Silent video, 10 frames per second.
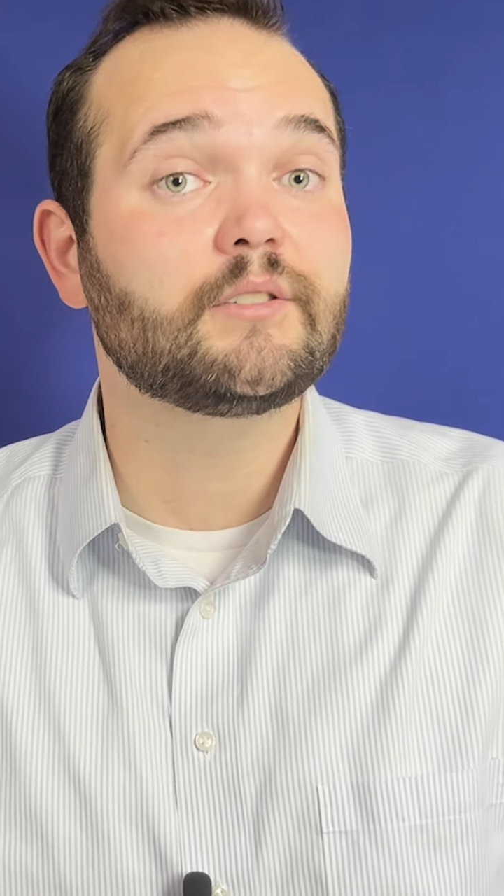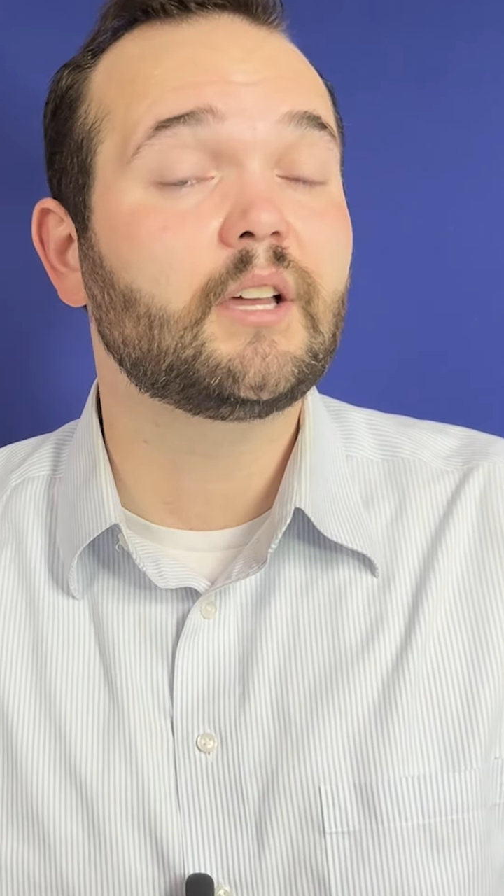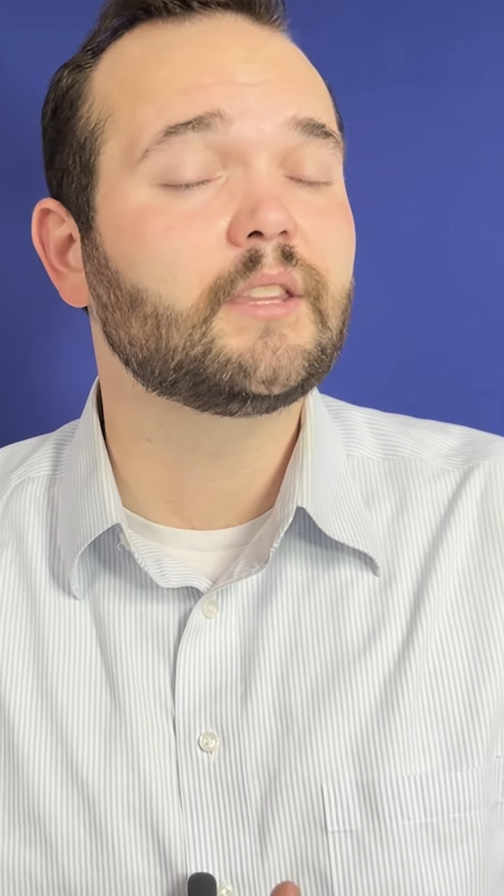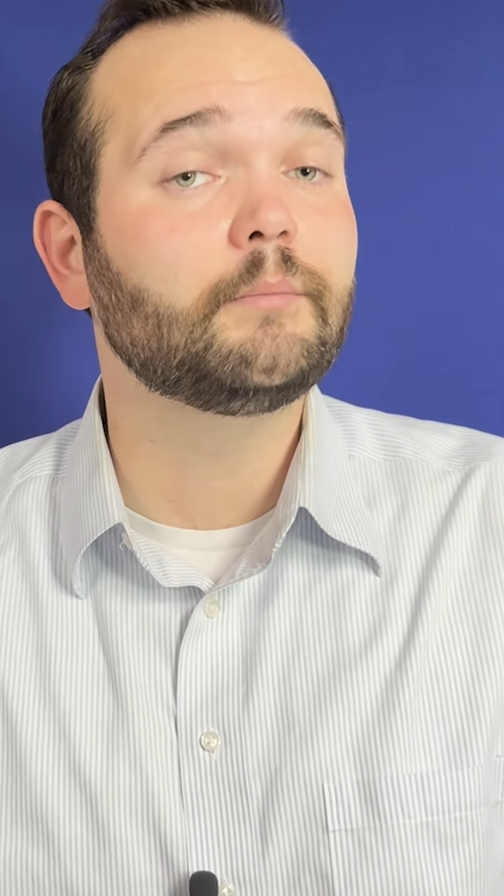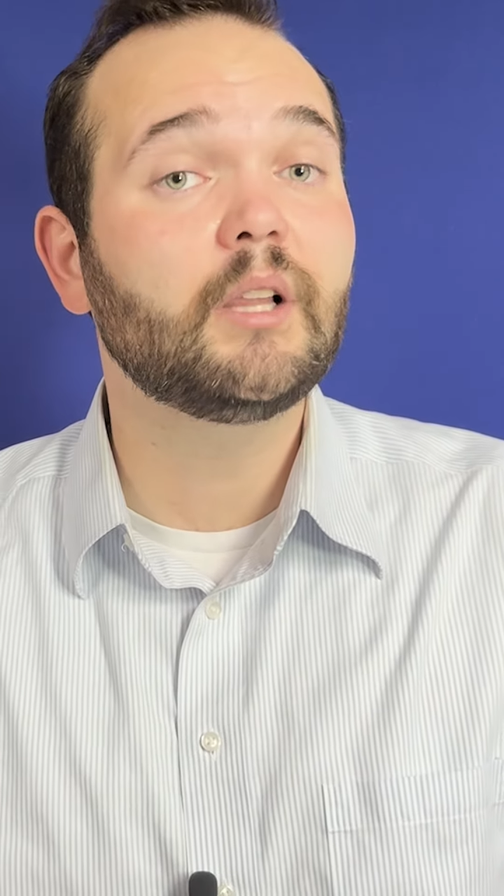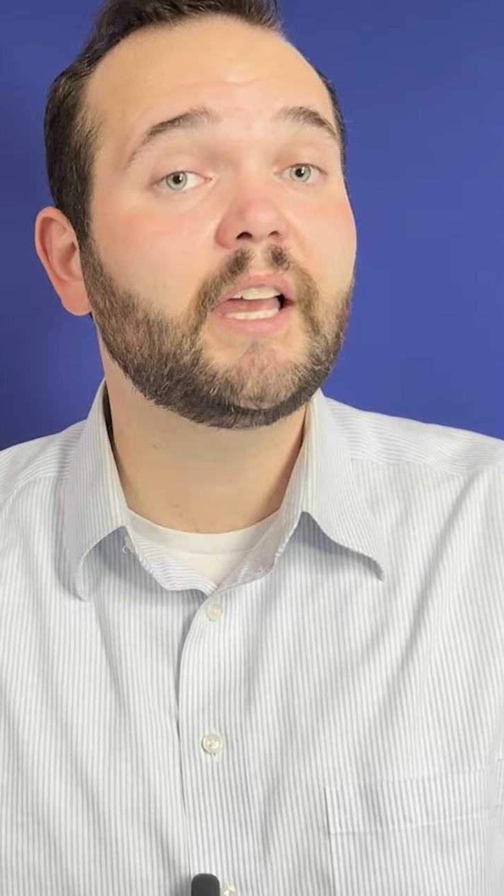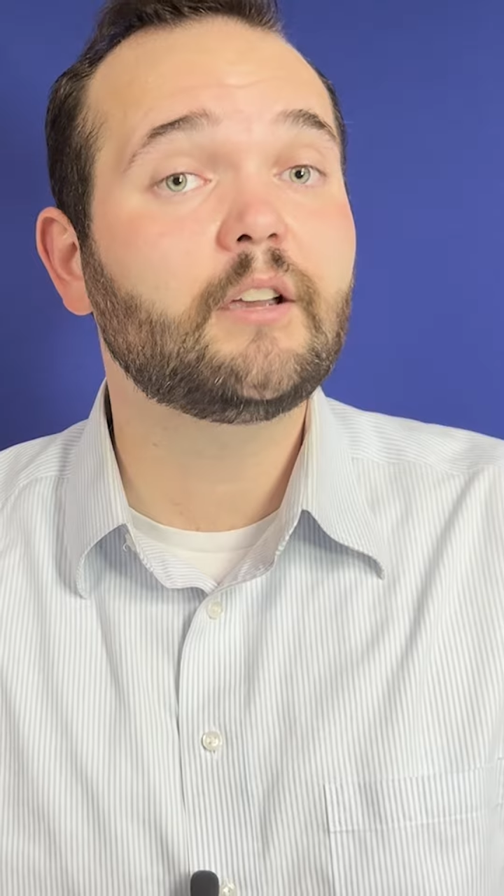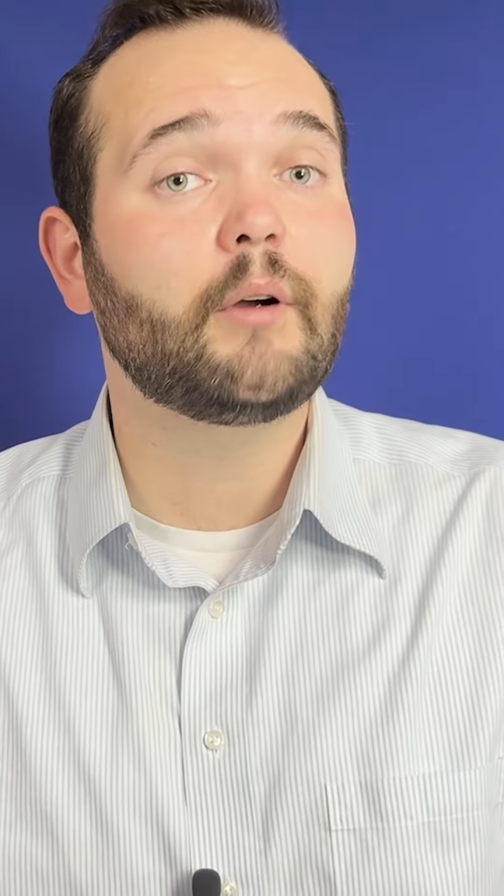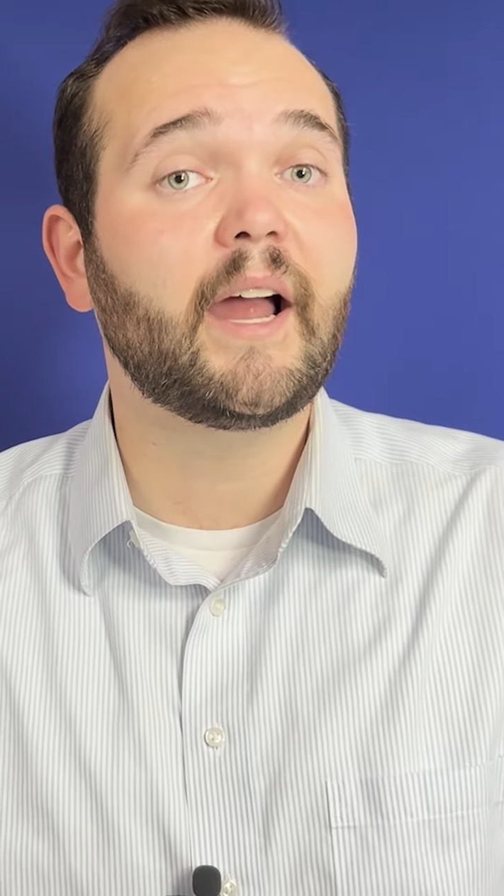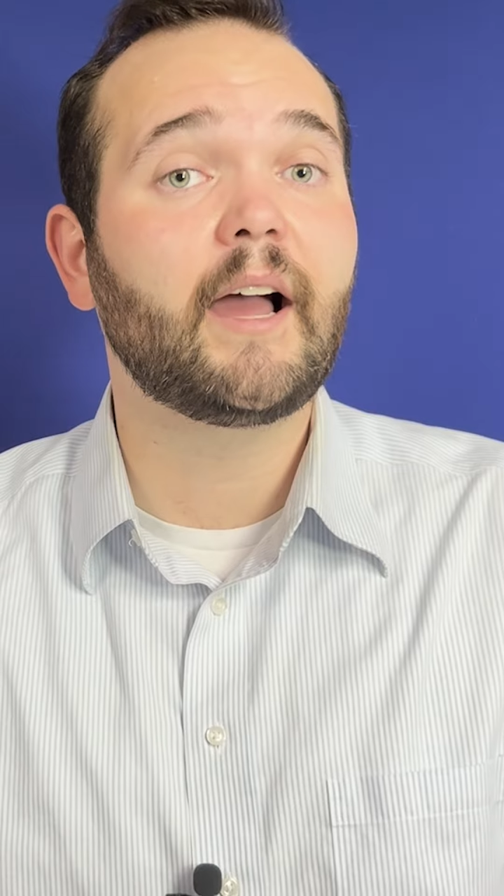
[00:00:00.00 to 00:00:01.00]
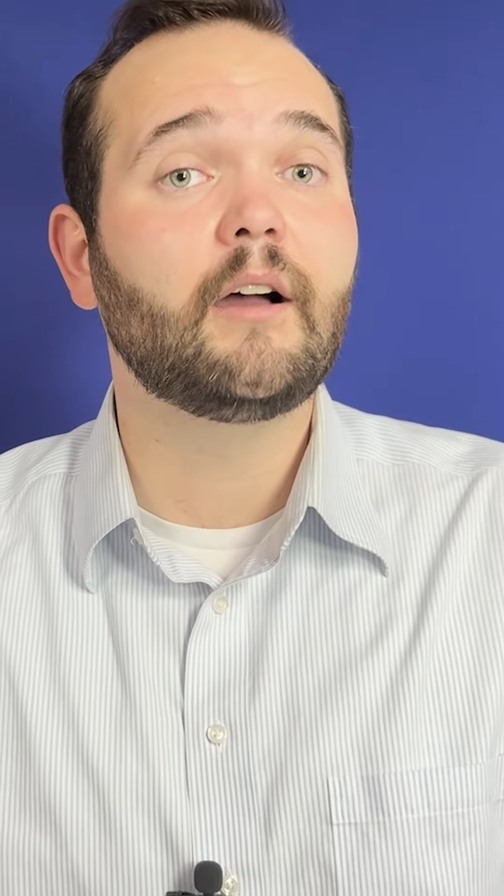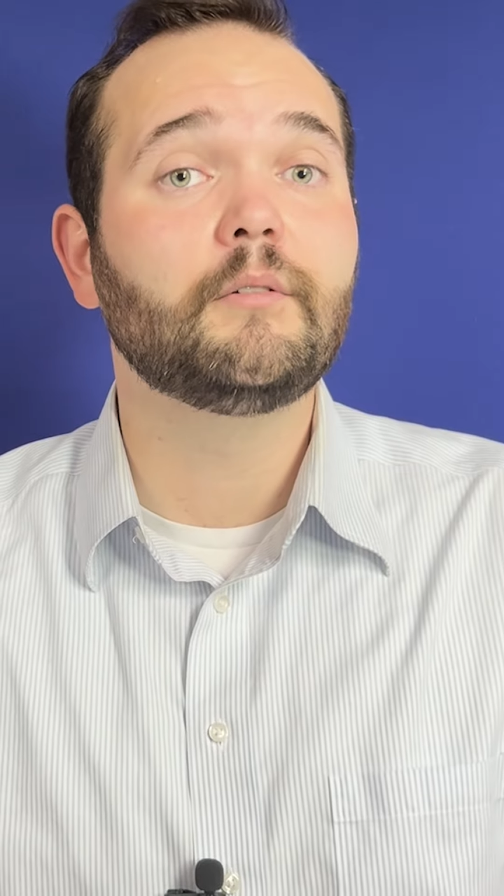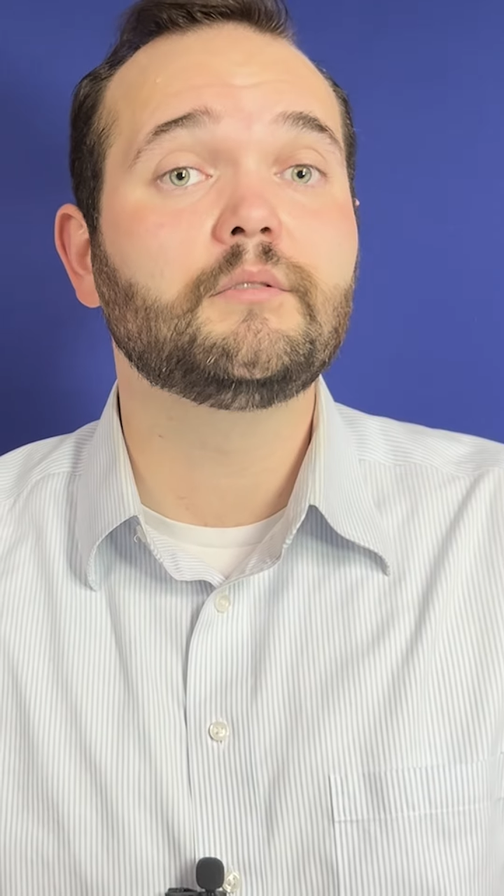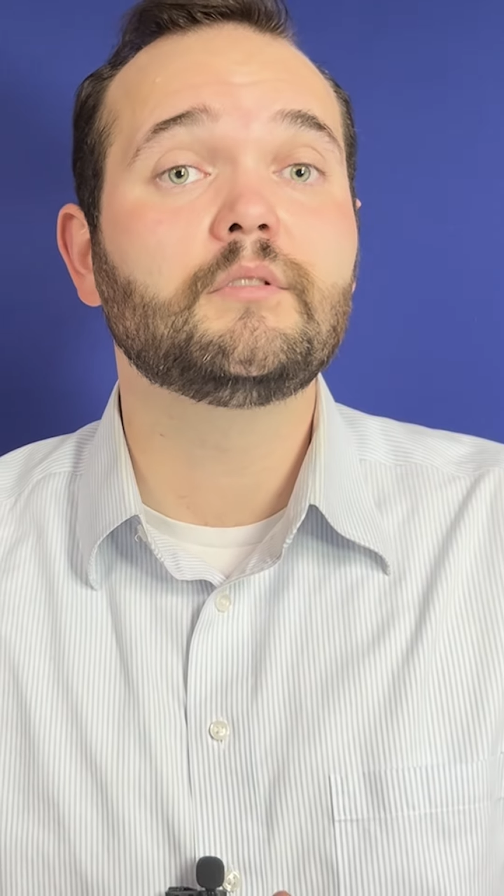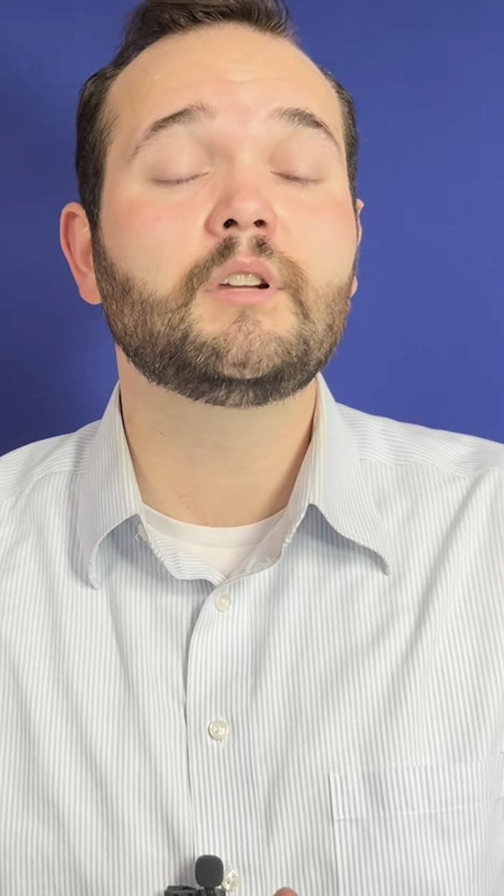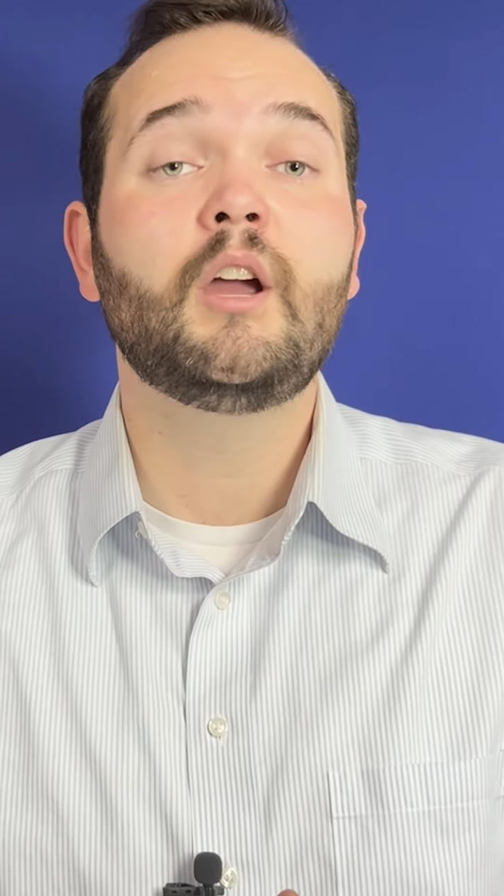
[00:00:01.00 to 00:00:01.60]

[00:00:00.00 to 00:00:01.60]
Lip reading: on the playground,